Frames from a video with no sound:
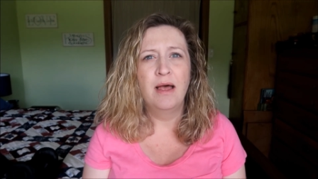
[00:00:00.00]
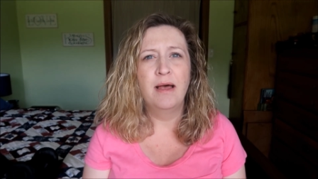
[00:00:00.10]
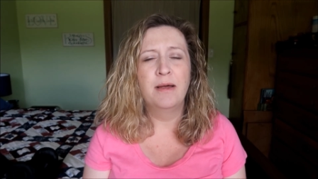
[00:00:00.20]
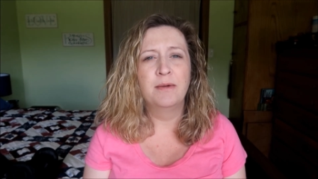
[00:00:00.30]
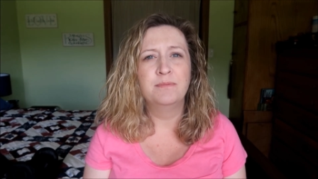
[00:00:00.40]

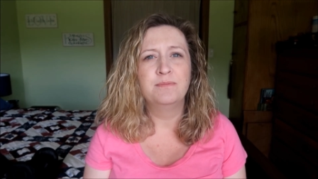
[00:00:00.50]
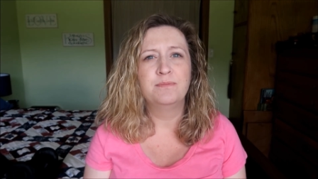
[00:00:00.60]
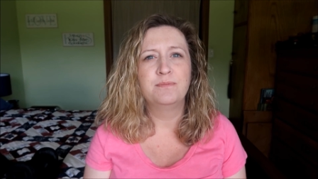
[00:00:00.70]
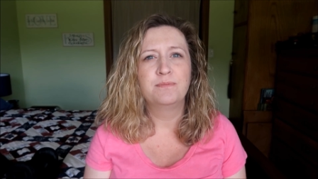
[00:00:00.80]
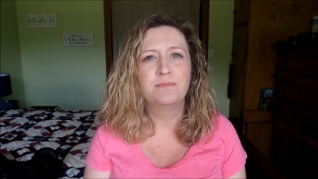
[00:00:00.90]
And
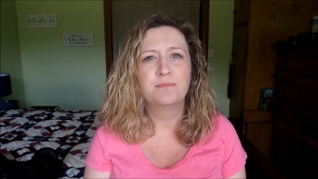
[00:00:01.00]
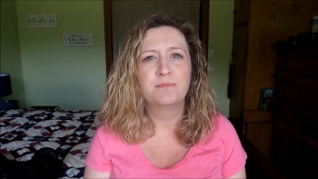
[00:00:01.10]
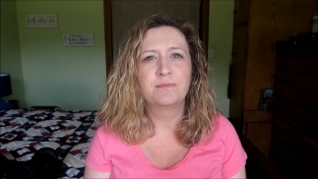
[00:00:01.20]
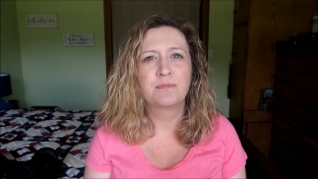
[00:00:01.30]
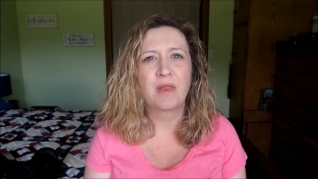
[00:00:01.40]

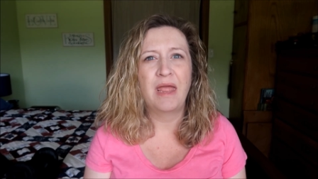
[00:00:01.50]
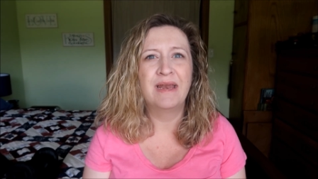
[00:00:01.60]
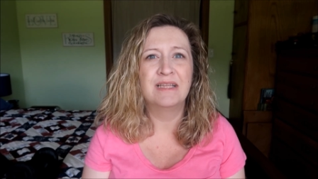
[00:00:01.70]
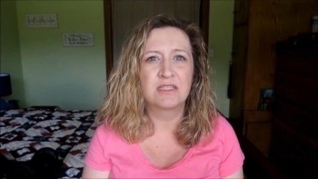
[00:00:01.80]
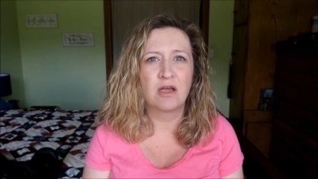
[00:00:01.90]

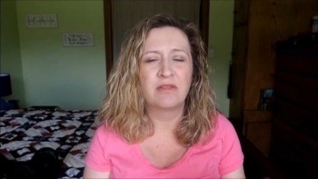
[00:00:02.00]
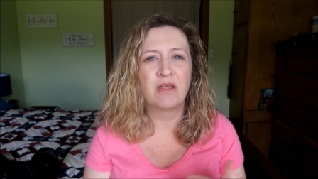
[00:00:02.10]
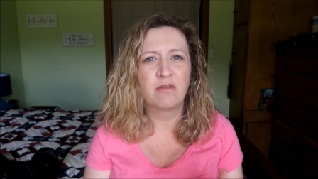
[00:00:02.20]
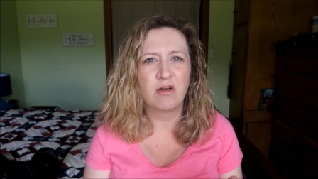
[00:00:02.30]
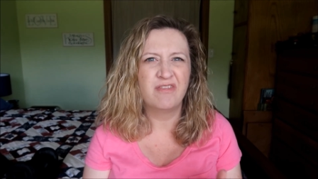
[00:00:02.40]
it's got
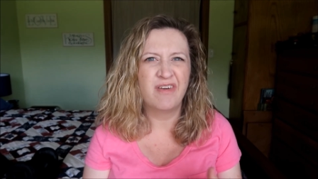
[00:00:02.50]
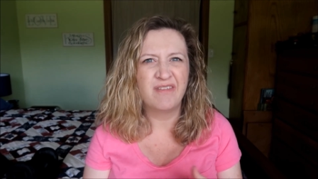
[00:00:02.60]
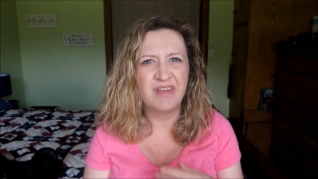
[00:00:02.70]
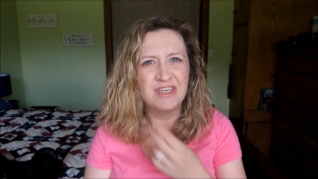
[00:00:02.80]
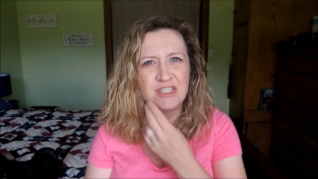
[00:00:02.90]
that
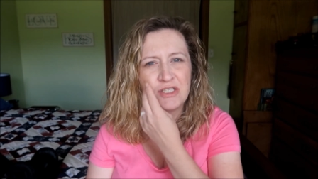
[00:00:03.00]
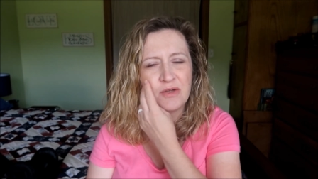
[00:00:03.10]
35-inch,